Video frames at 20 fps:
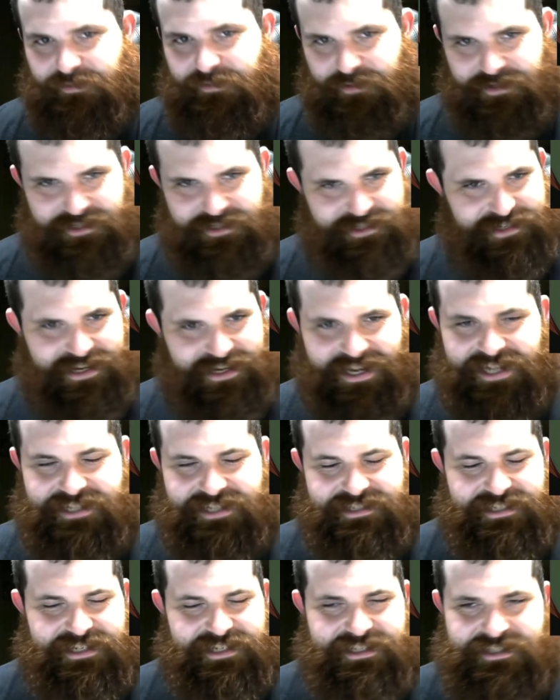which adds
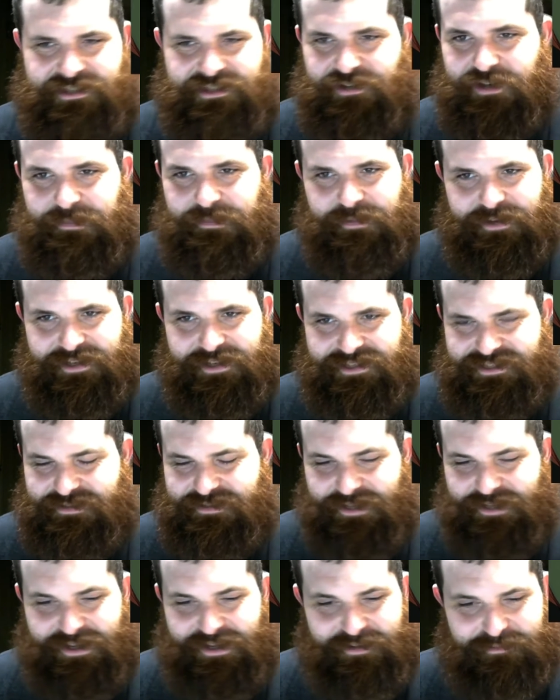to his creepiness. So
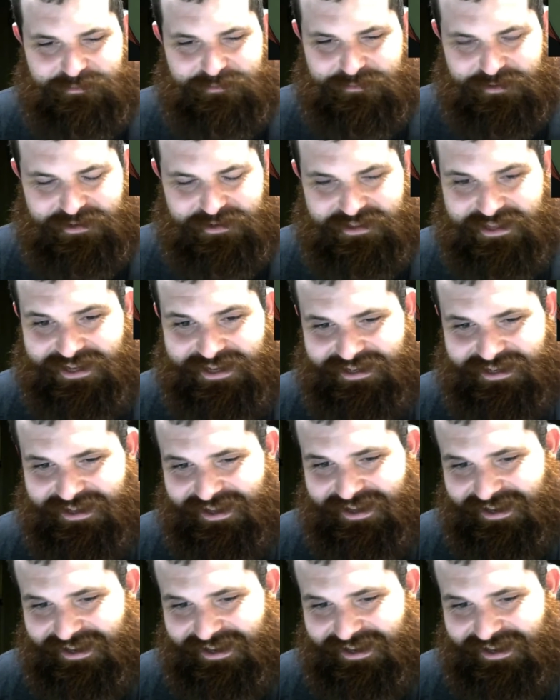yeah, fuck that guy.